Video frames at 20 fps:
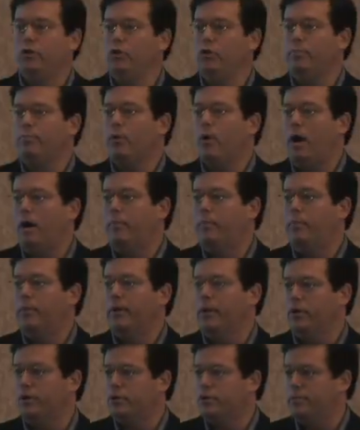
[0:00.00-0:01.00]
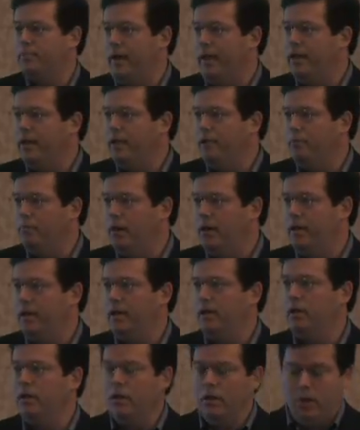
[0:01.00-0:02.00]
you probably are spending
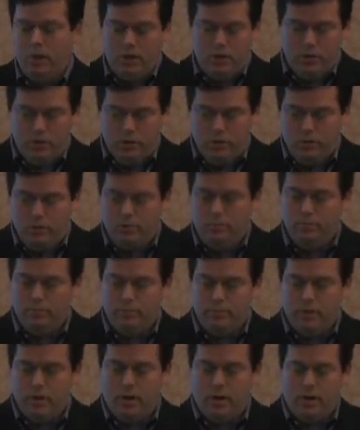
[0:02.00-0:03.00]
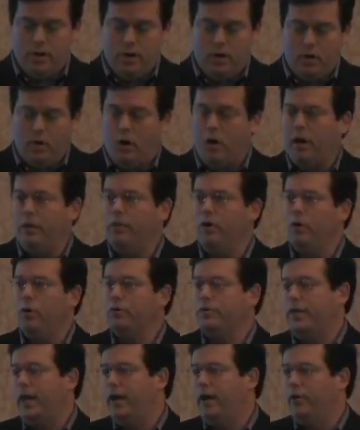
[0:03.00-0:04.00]
money on
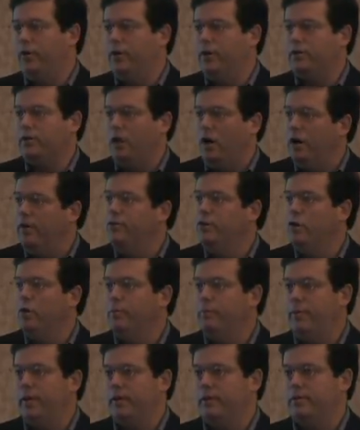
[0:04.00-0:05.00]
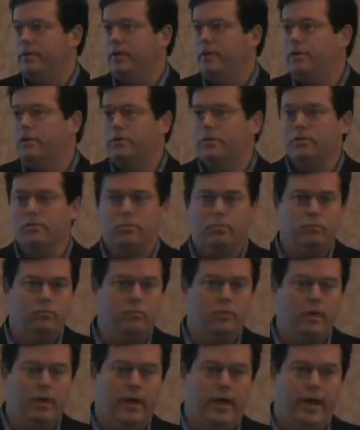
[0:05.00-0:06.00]
those areas of your business,
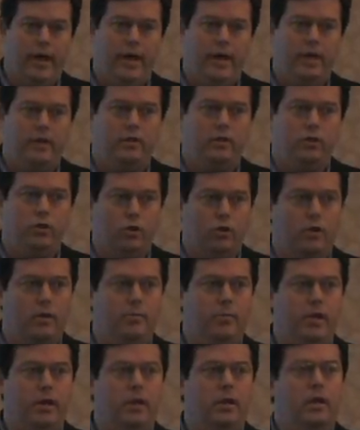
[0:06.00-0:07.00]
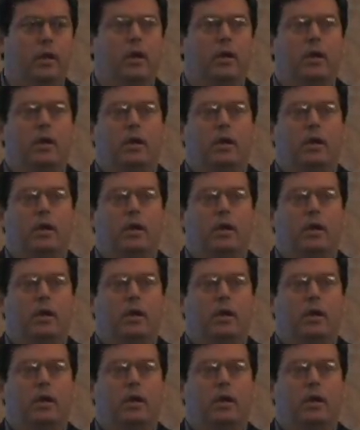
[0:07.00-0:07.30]
and you could be